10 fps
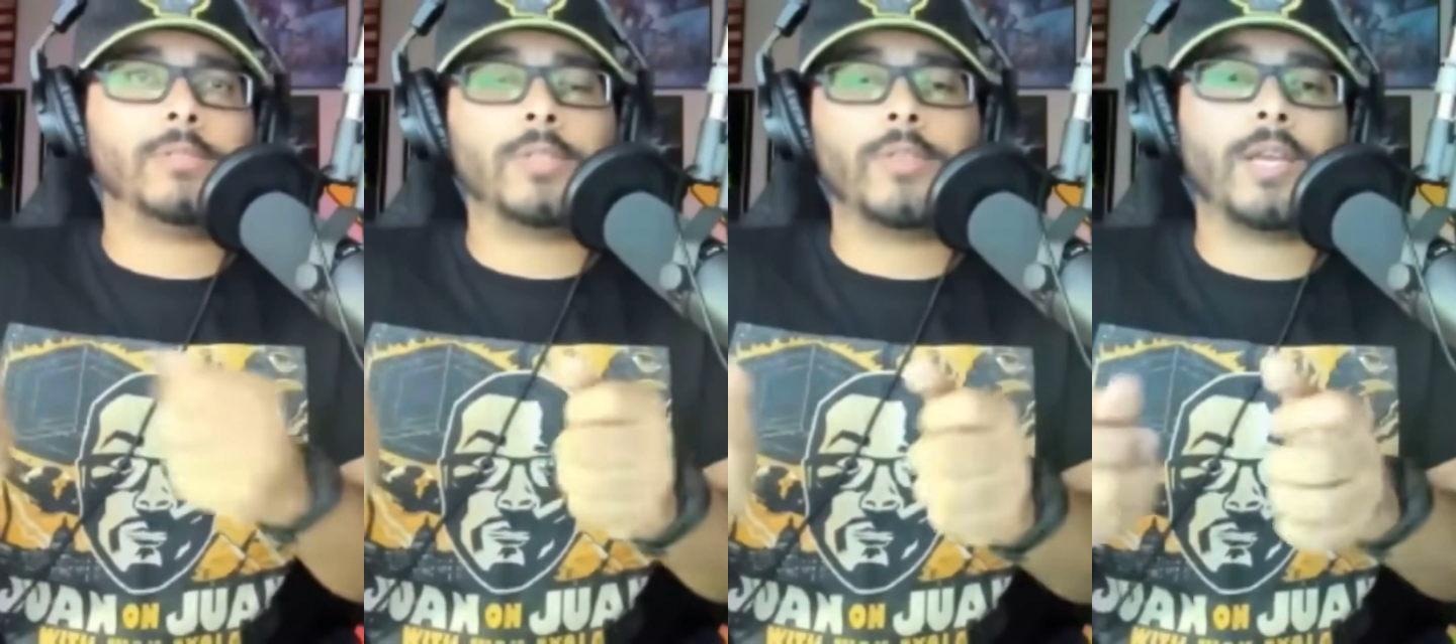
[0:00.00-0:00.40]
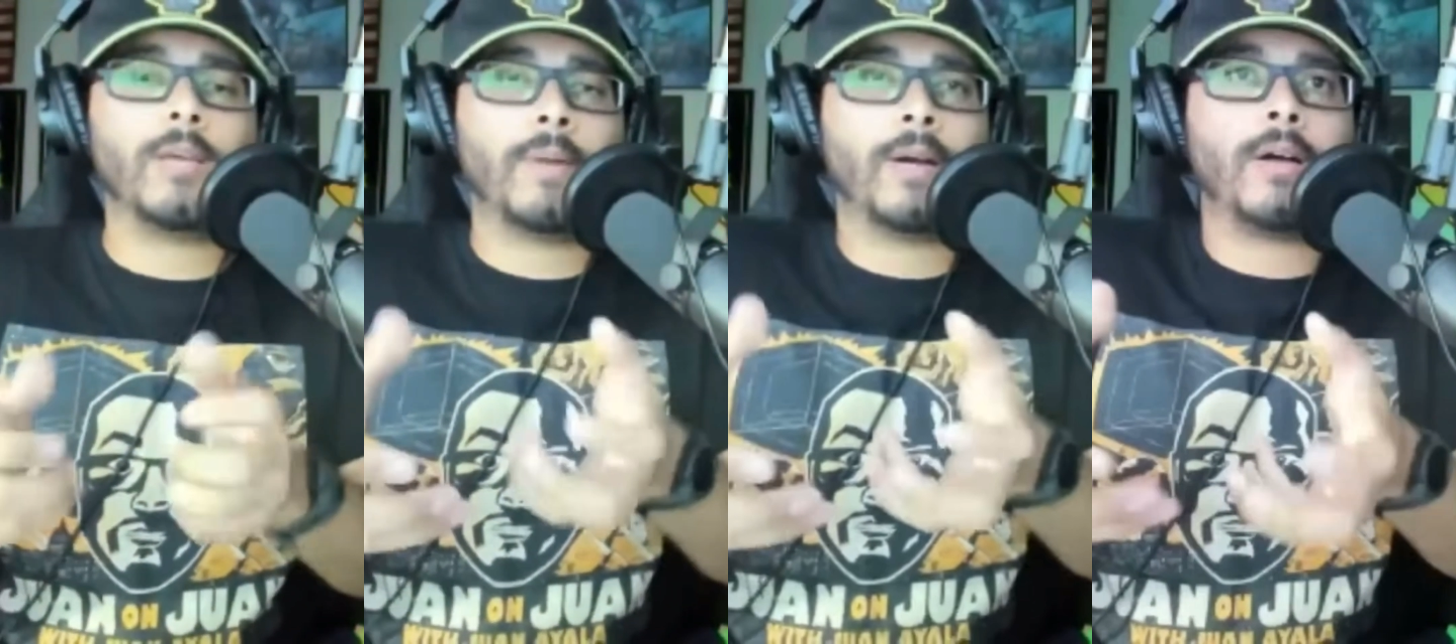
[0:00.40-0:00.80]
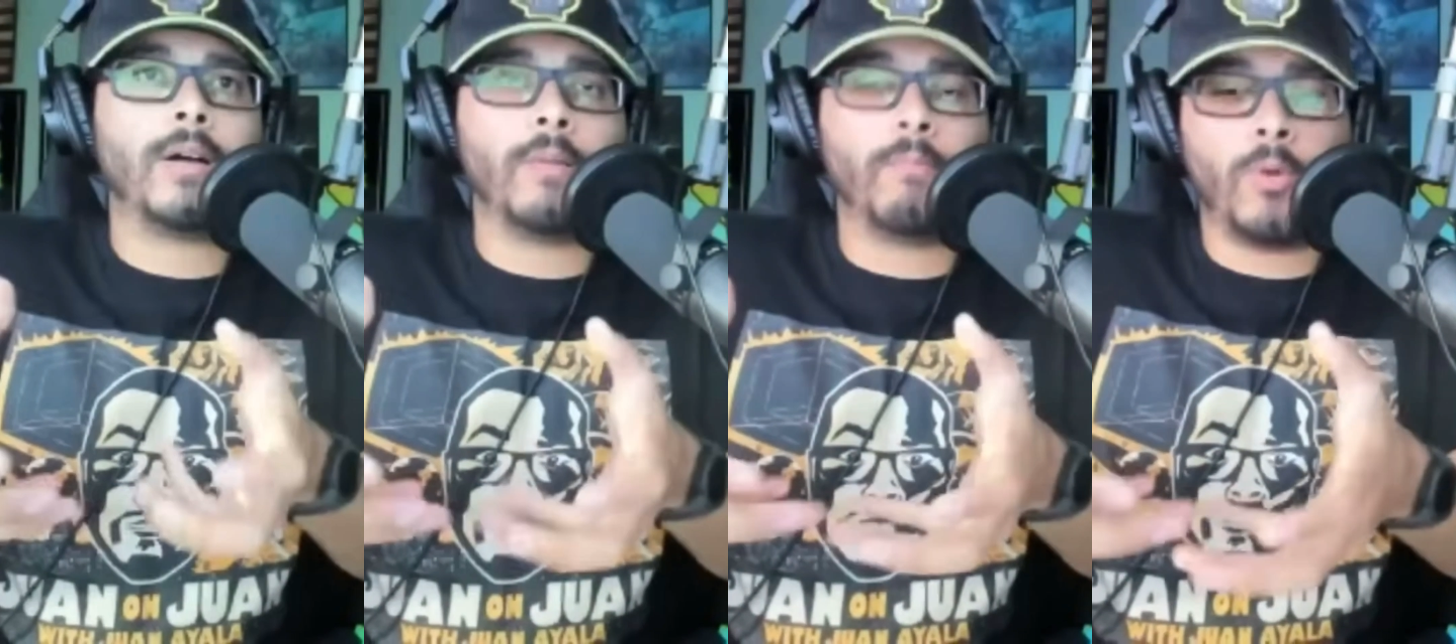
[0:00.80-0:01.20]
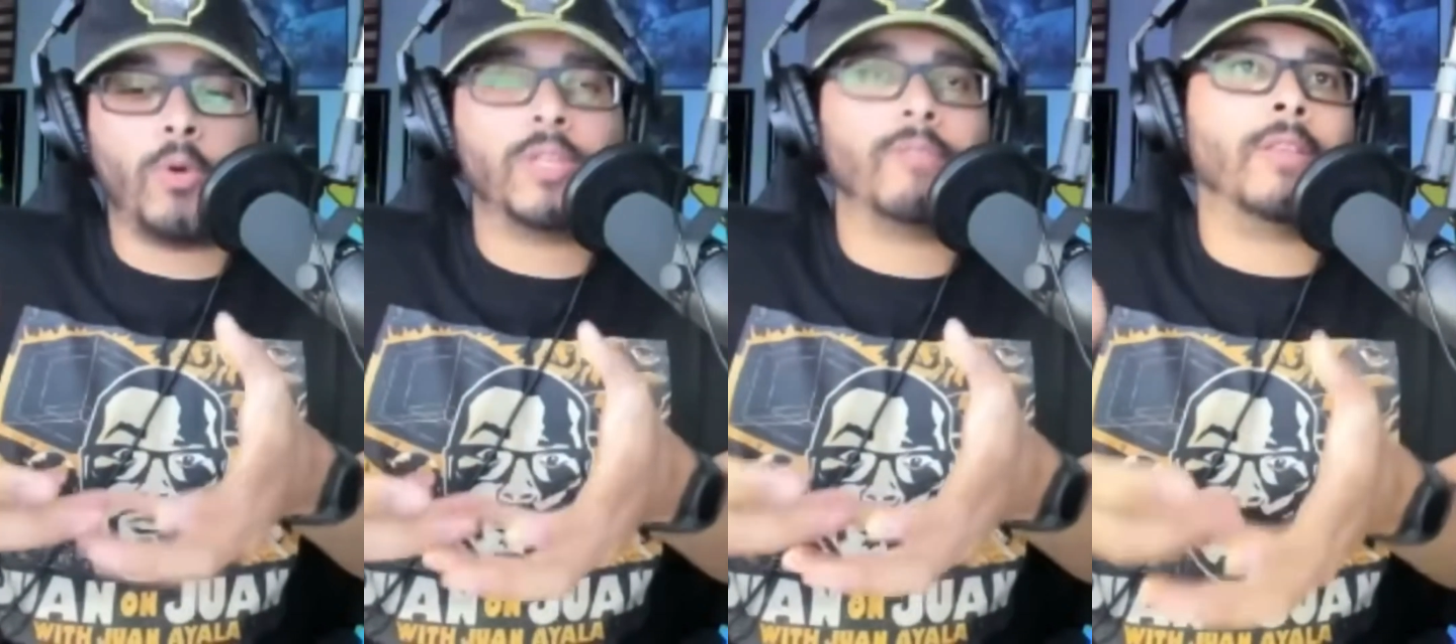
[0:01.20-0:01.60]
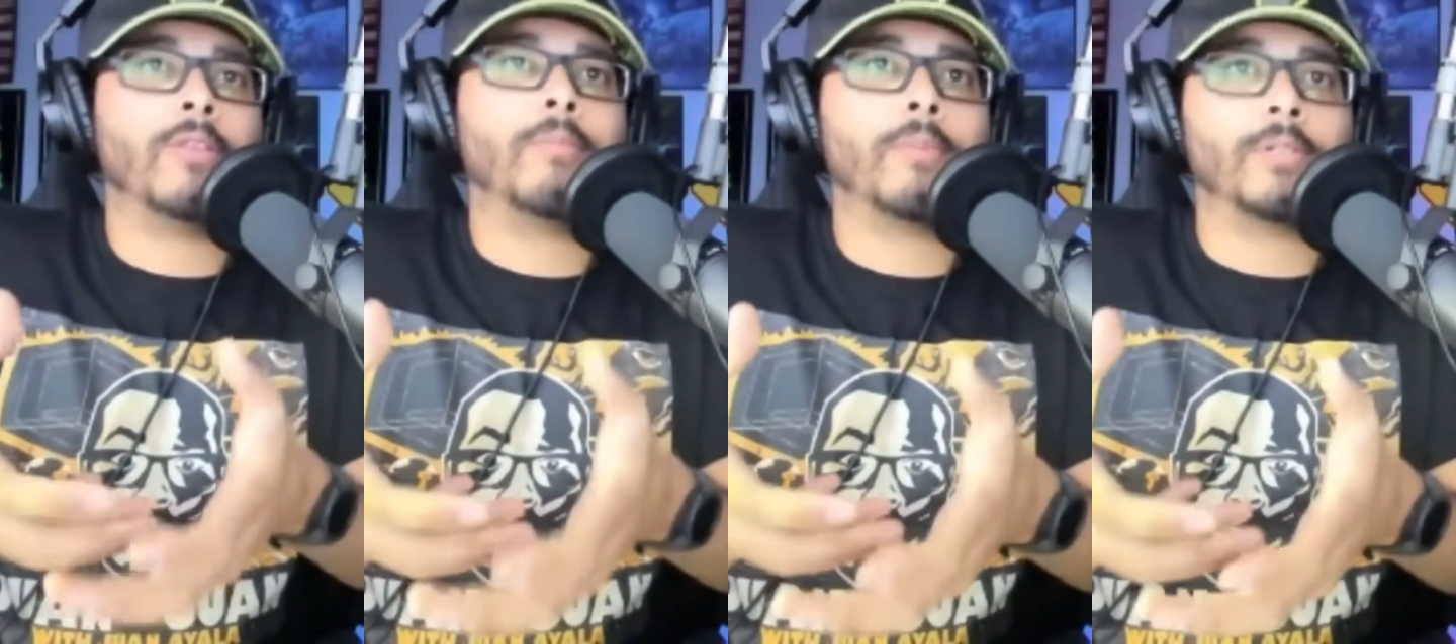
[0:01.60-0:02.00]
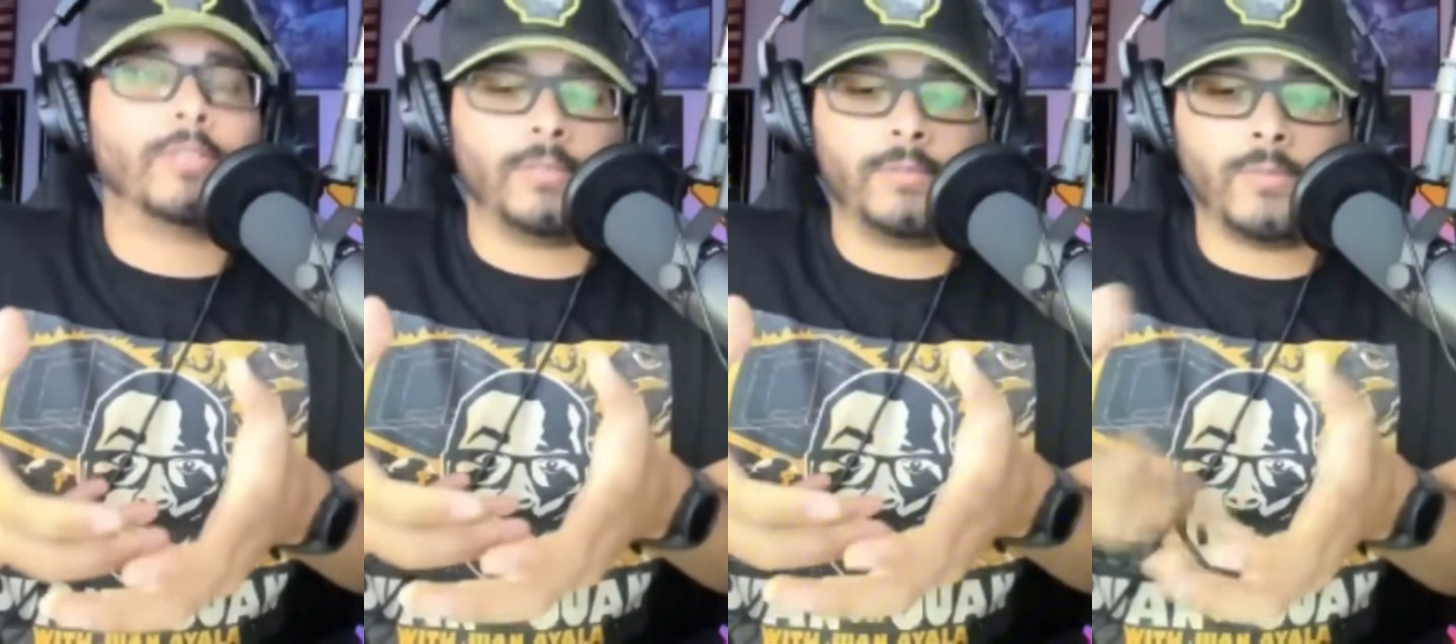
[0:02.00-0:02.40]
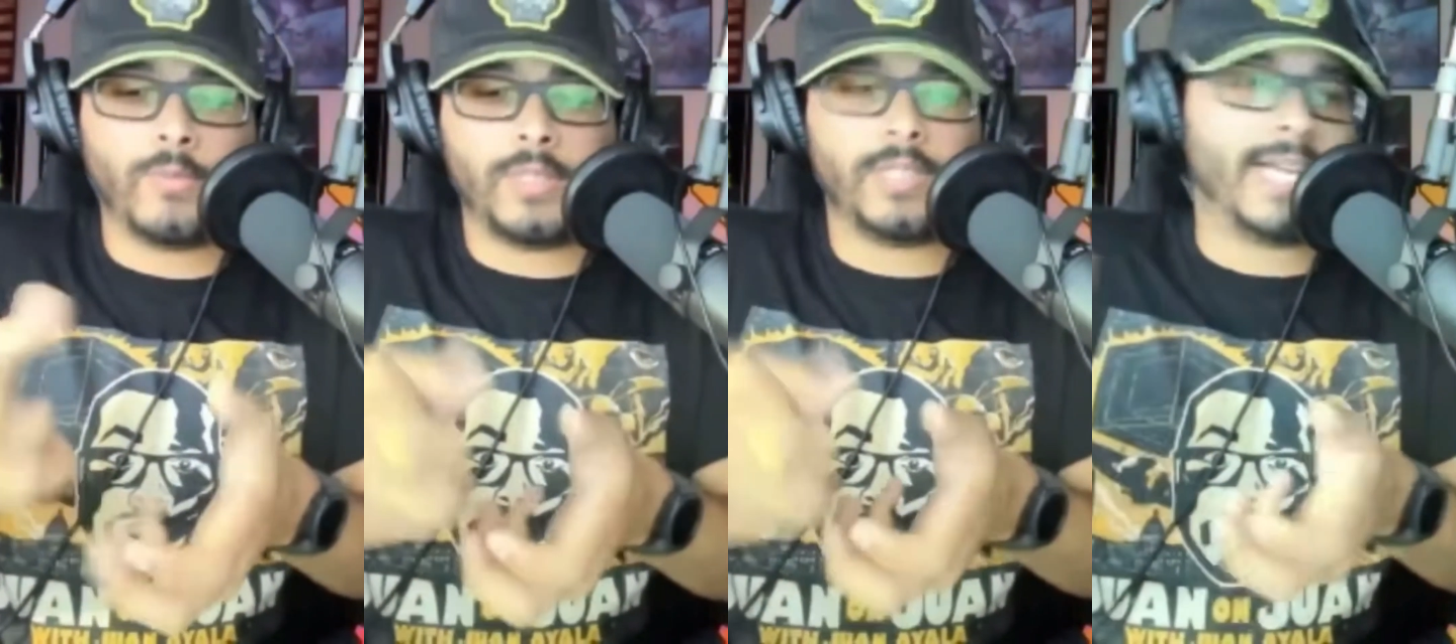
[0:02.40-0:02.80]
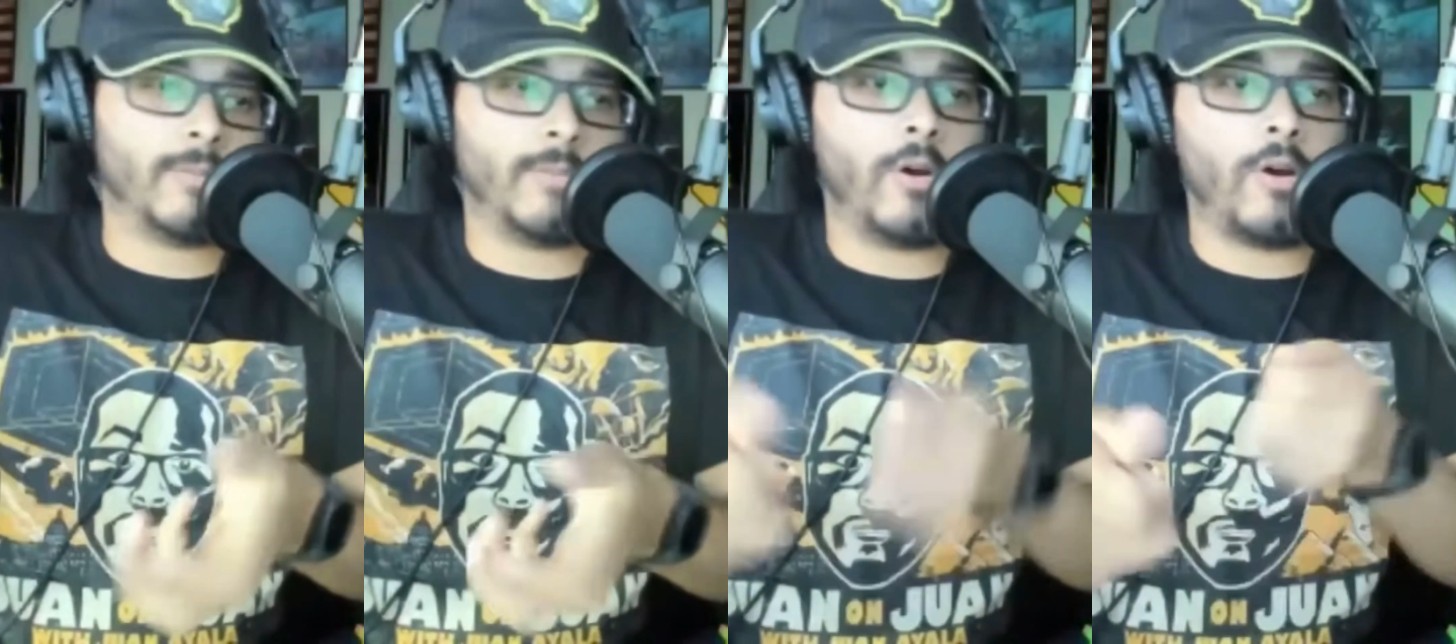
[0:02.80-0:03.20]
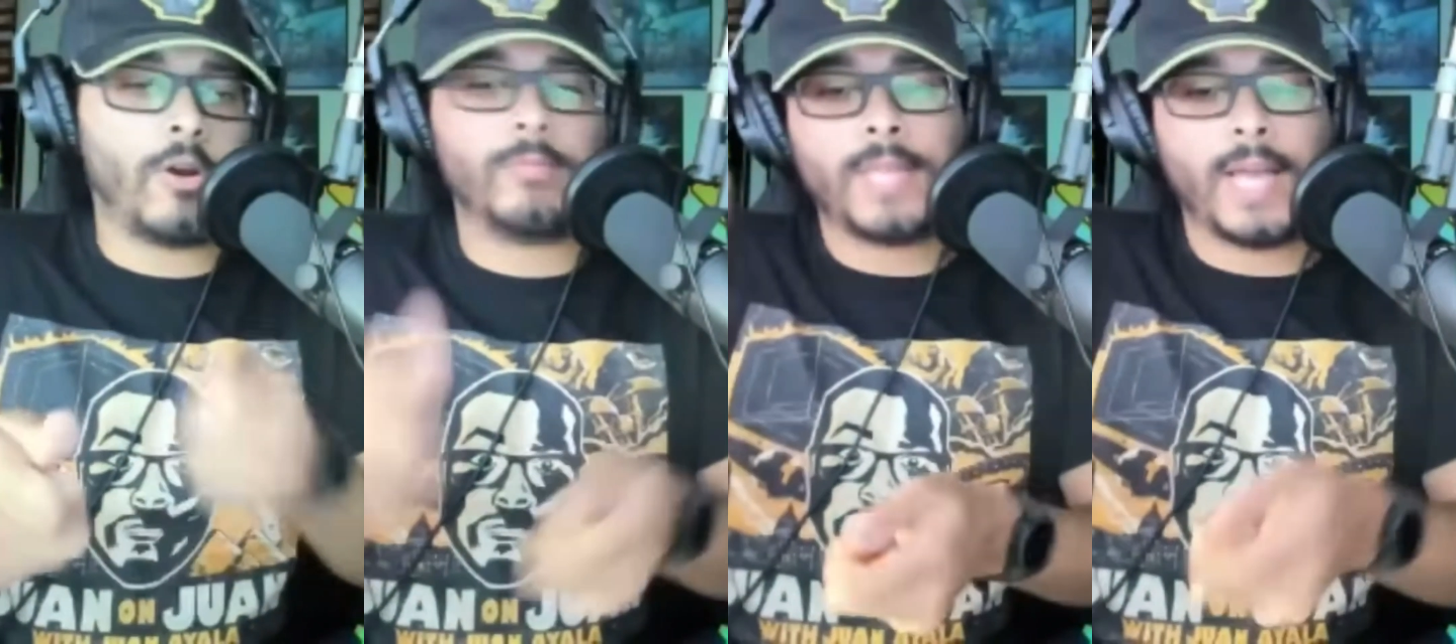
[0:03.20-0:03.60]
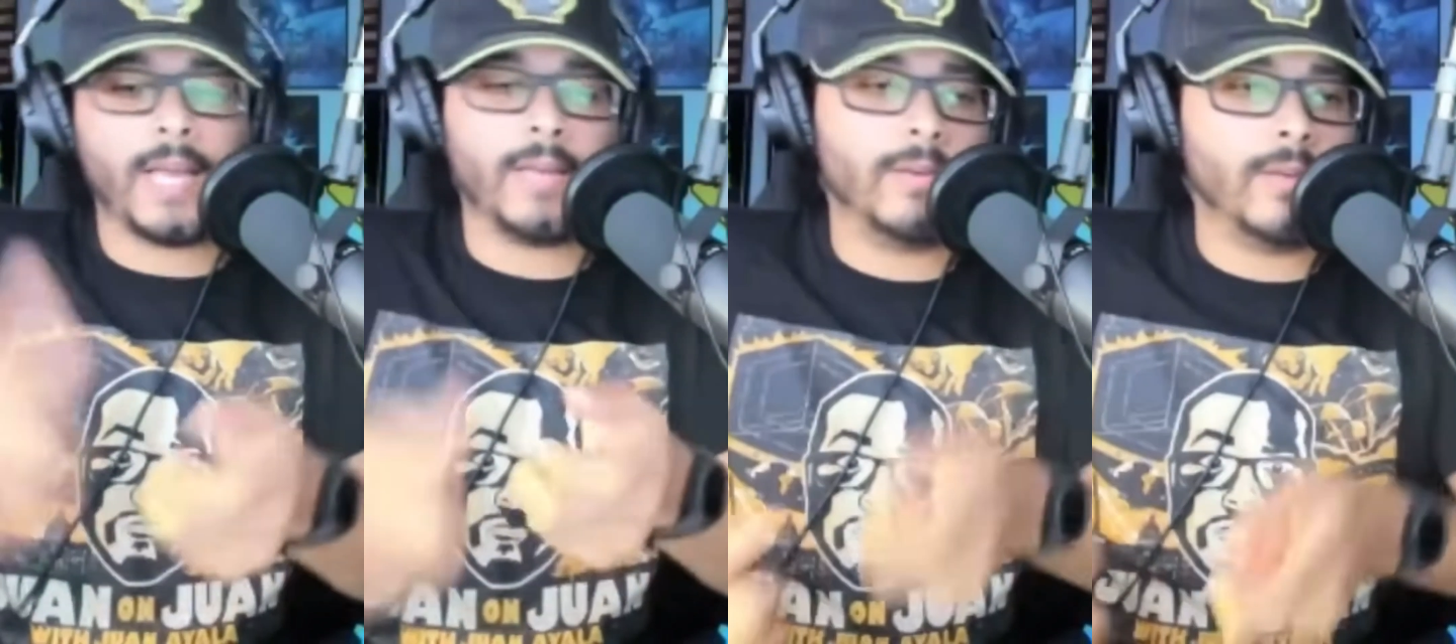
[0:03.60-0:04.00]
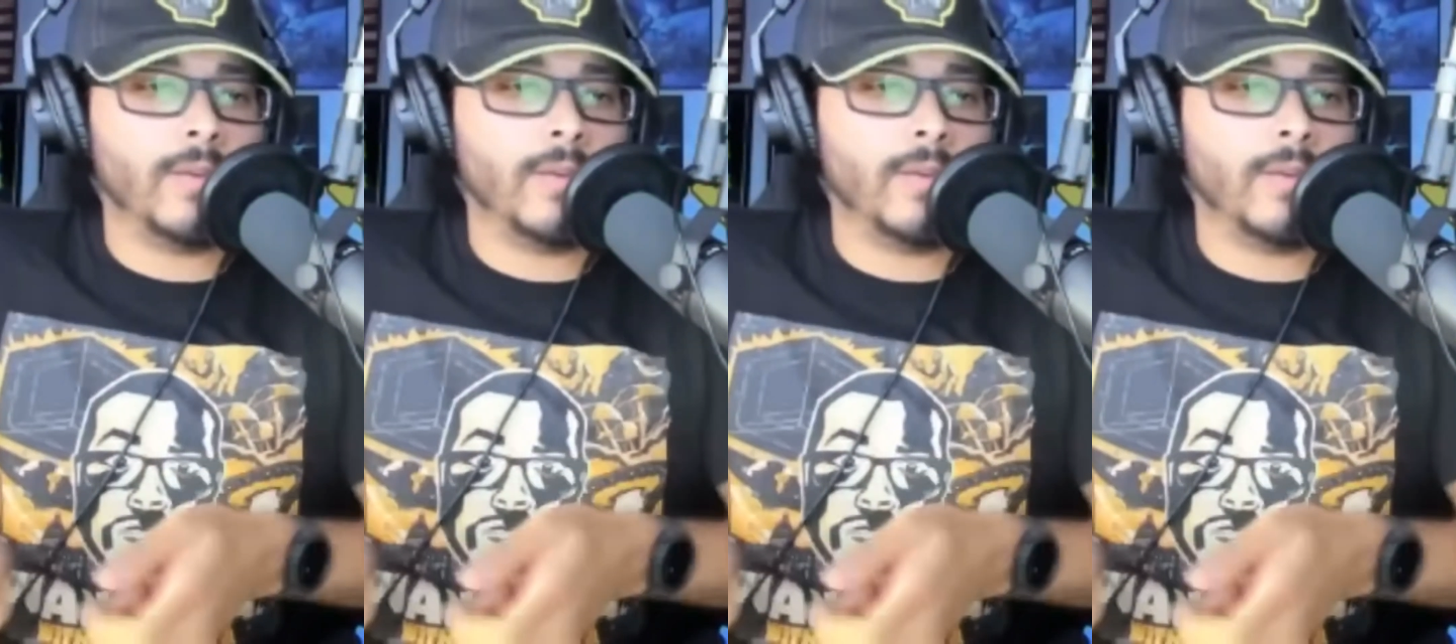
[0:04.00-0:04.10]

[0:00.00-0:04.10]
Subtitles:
So think about a mold of a little person with detachable arms, head,